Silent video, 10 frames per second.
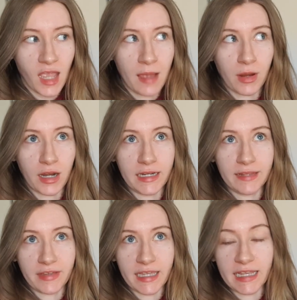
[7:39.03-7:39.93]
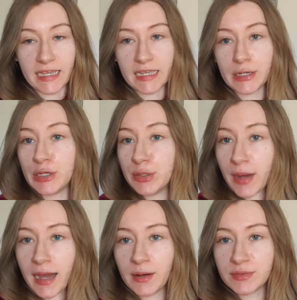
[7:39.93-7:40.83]
I'm currently living in a new
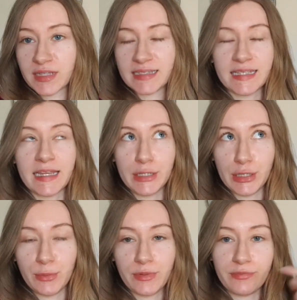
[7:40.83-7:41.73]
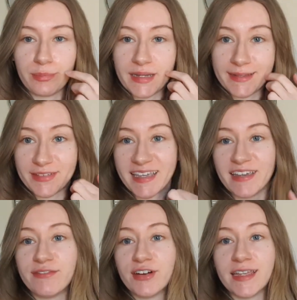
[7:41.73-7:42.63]
house. I say new, we've been living
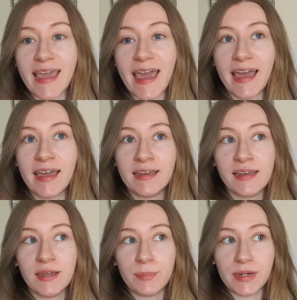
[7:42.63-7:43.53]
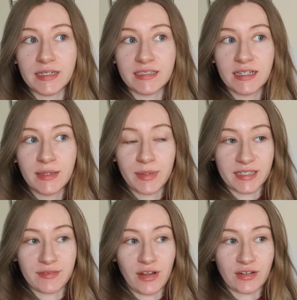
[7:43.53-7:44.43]
here for a year, but
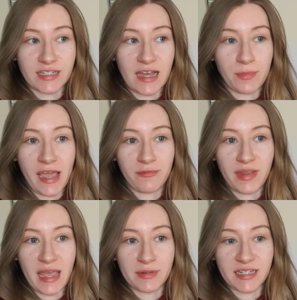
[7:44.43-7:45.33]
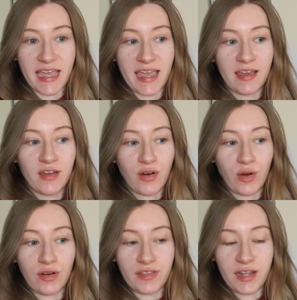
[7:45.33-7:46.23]
because of lockdown we haven't been able to get
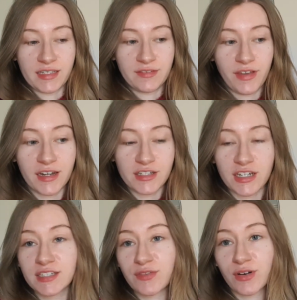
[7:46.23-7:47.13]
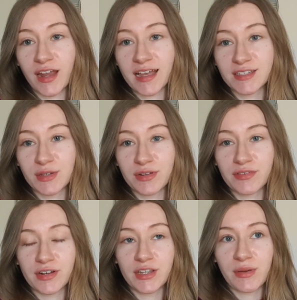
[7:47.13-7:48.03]
all of the nice furnishings for it as you would
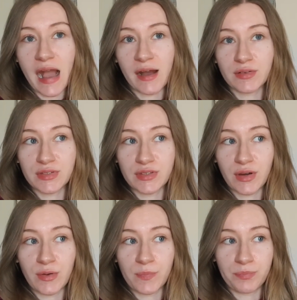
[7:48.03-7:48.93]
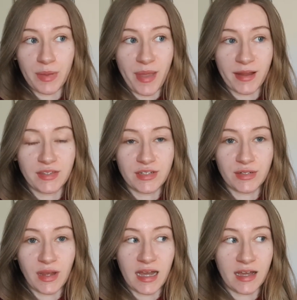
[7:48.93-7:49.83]
for a new house, so my parents
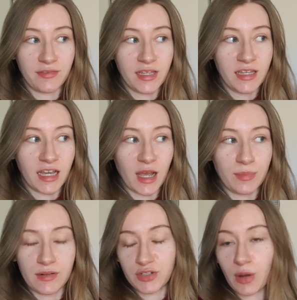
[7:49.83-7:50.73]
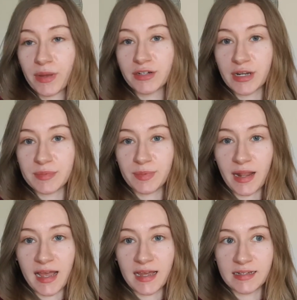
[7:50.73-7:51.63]
do have a couple of shopping trips
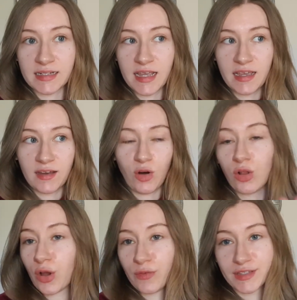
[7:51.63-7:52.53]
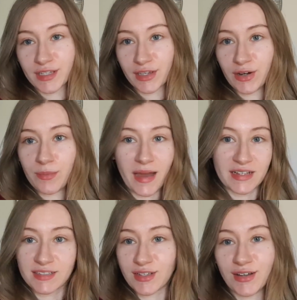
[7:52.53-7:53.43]
planned, all COVID secure,
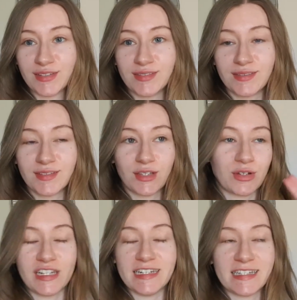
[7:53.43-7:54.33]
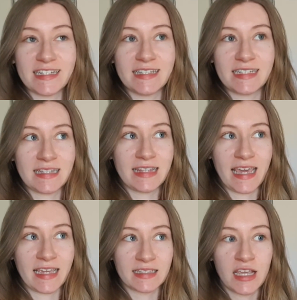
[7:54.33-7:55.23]
masks on, socially distanced and
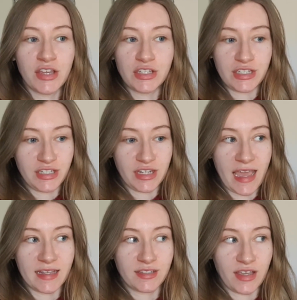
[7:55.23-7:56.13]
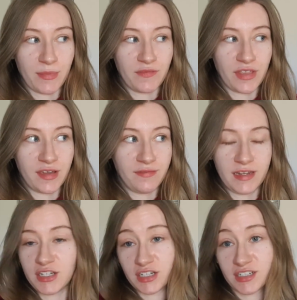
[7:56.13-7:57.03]
things, just to get some of the
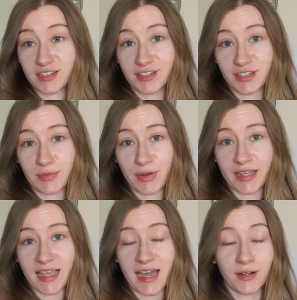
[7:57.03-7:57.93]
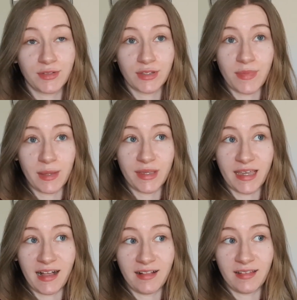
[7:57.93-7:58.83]
finishing touches to put in the house, so maybe
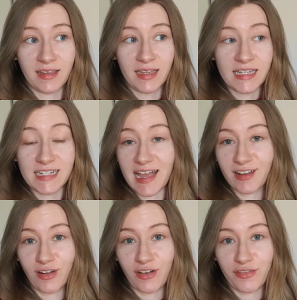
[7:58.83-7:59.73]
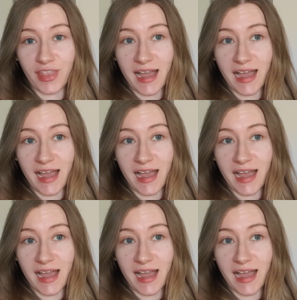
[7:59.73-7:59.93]
I'll tag along for